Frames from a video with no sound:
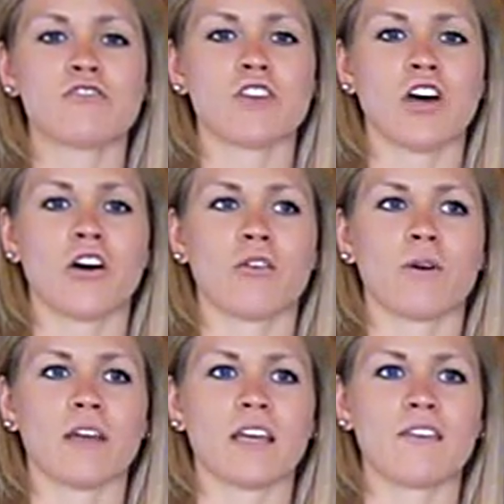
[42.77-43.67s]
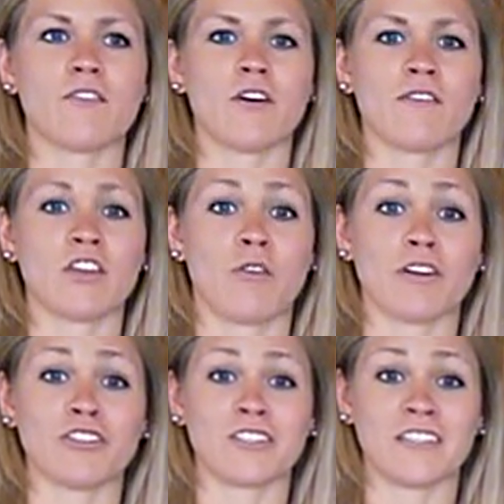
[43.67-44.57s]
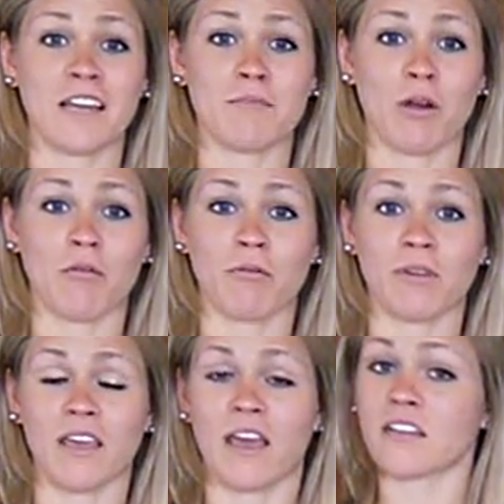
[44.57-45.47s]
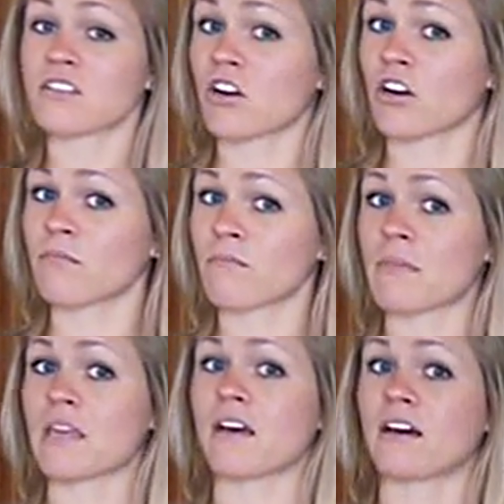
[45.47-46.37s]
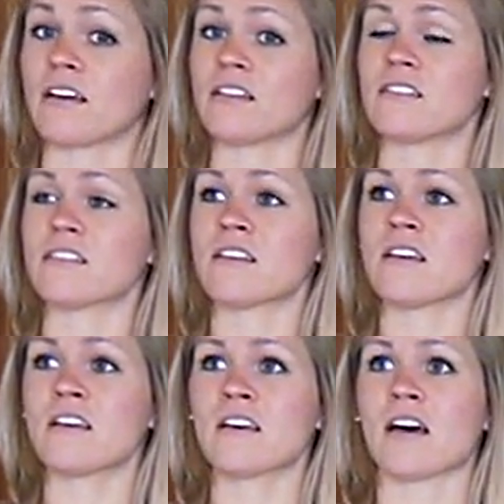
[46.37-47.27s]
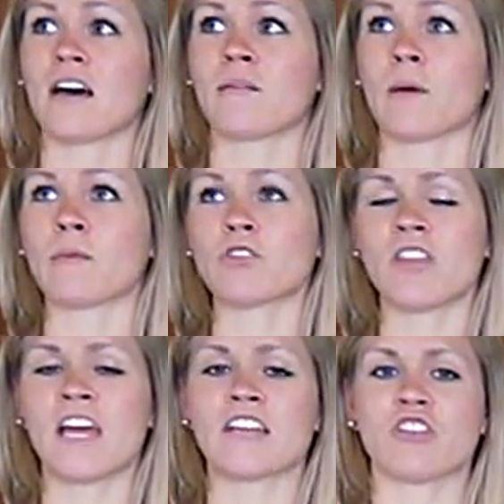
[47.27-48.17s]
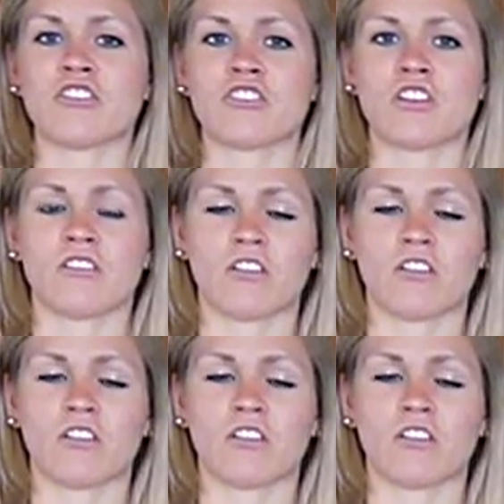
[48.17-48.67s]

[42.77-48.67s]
So if you have any questions, I'd probably ask her because I'm sure that I changed it a